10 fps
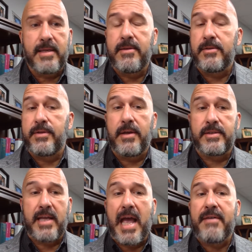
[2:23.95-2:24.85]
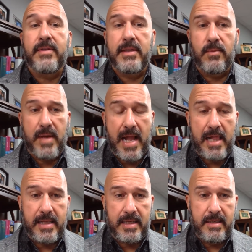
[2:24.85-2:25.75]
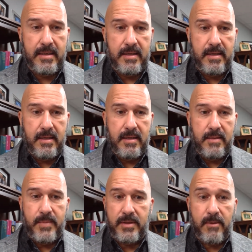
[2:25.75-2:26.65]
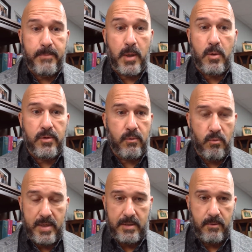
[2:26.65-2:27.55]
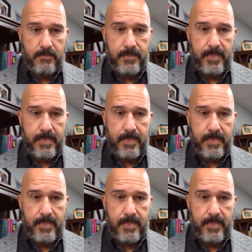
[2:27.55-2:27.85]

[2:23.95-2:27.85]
and then there's a heavenly reality, but they're both real.